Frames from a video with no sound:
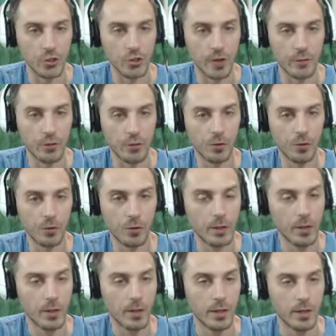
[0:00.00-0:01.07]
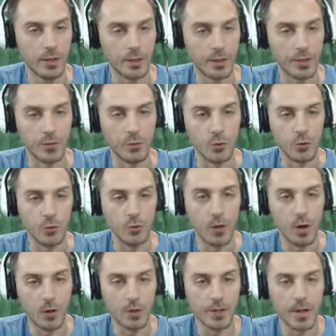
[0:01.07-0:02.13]
and shuffle. Get some new
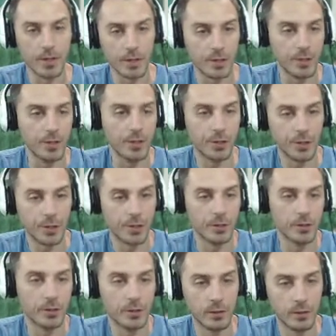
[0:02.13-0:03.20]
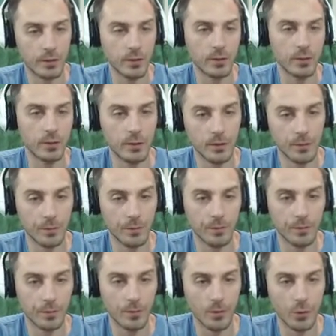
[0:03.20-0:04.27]
cards out here.
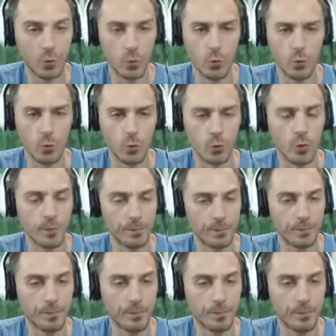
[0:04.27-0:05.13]
Ooh.